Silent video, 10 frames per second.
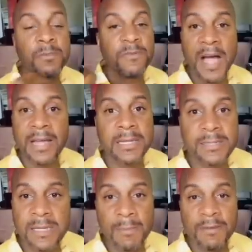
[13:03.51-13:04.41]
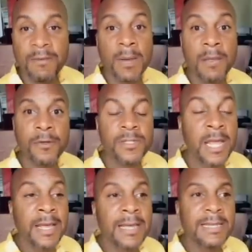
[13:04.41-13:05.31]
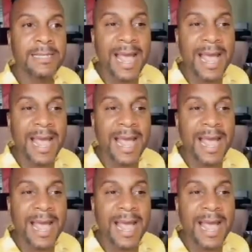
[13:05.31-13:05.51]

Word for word: violence coming from others it